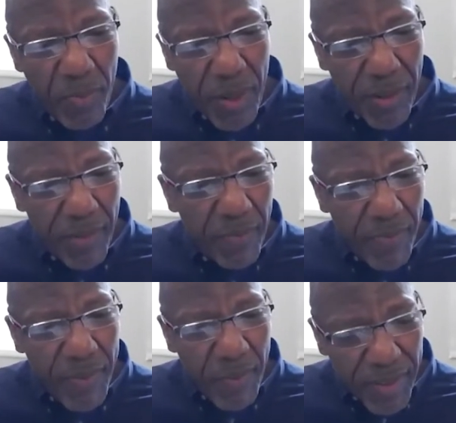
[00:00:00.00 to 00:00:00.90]
we're
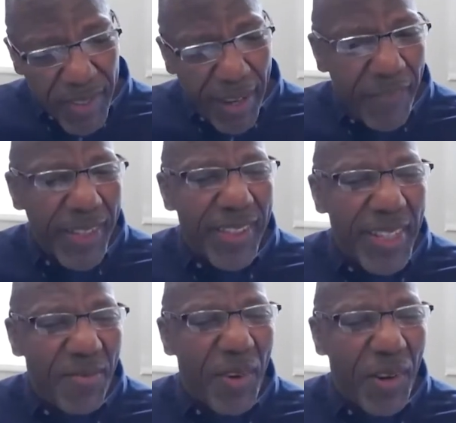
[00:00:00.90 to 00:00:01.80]
we're
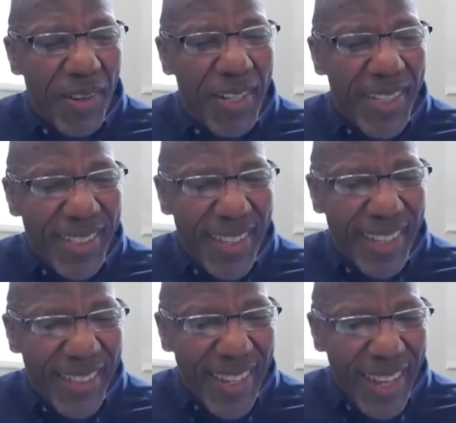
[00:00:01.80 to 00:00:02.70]
definitely worried
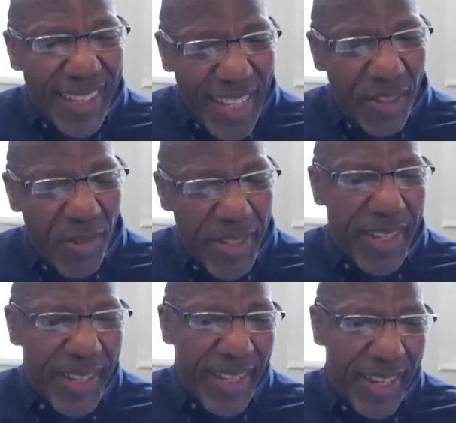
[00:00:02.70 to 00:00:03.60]
and, and
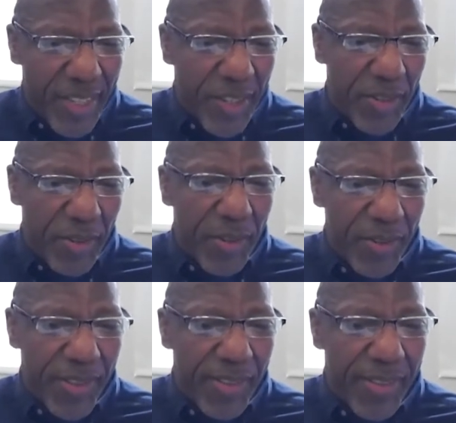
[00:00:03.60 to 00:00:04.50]
interested in
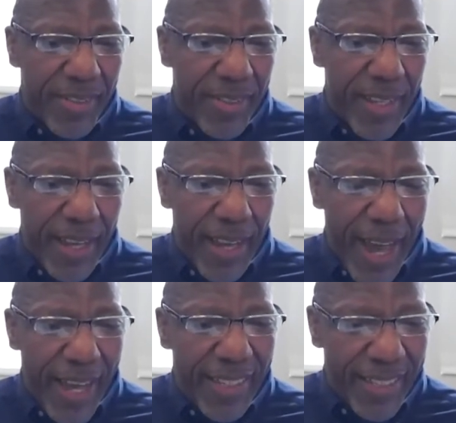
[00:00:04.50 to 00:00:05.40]
schools
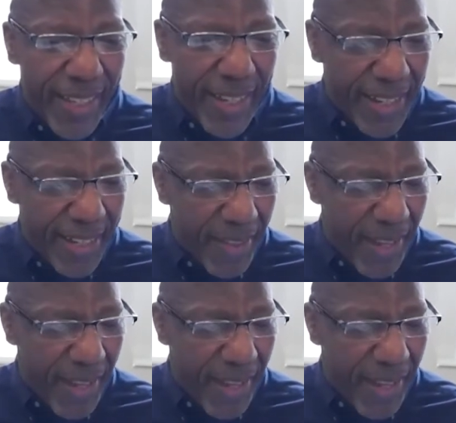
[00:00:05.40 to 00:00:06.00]
as uh,